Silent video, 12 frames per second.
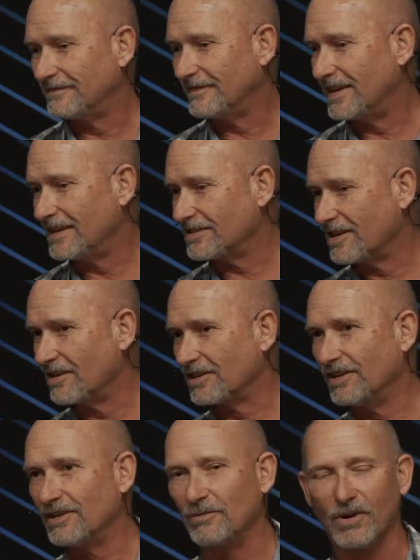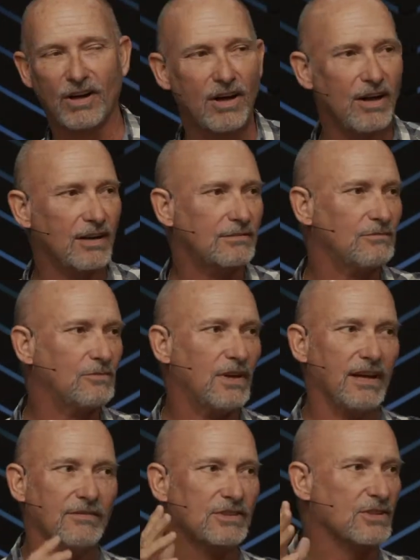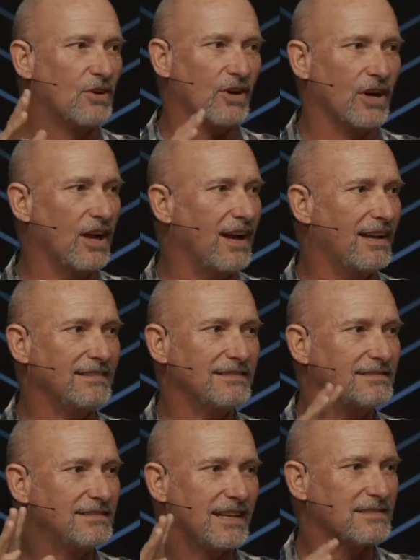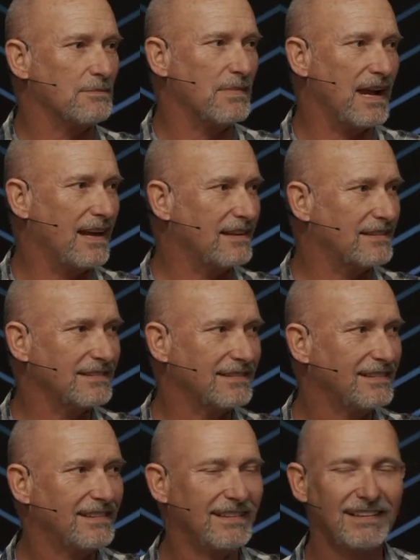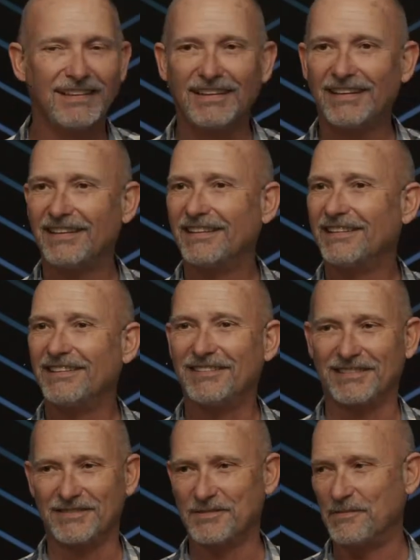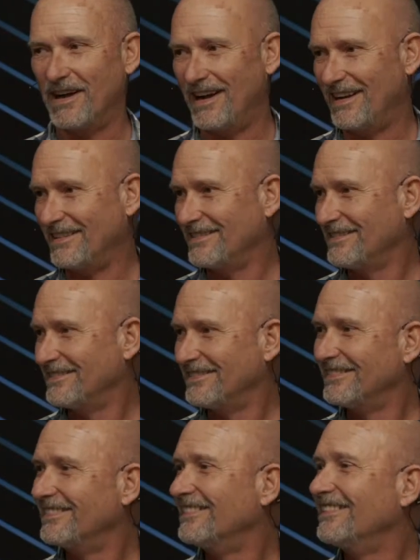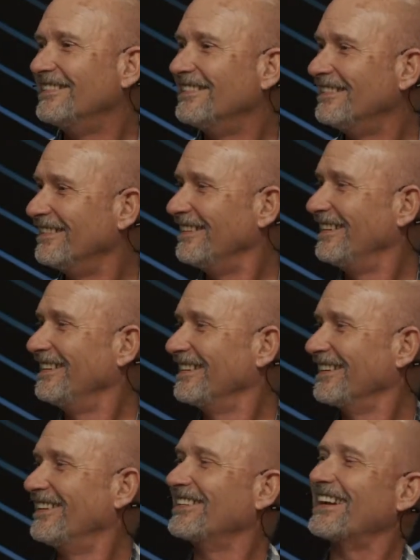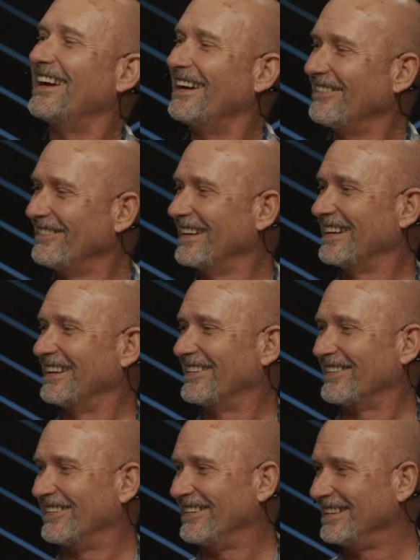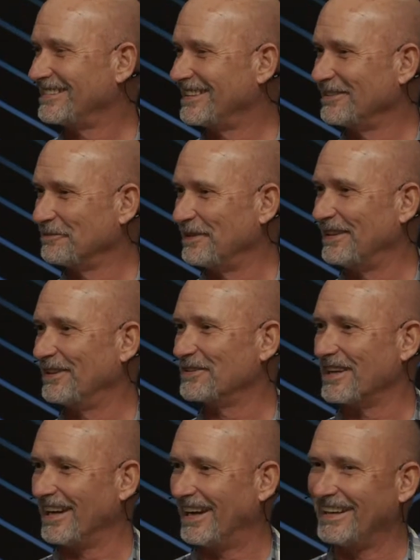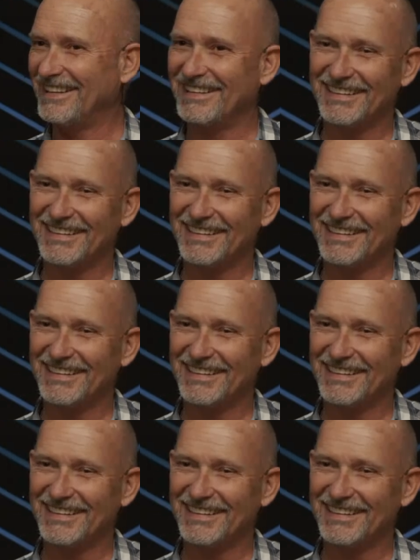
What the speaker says: Things aren't good at work, whatever's going on, doesn't matter. You can smile. And you go, okay, I'm going to get through this. It'll be okay.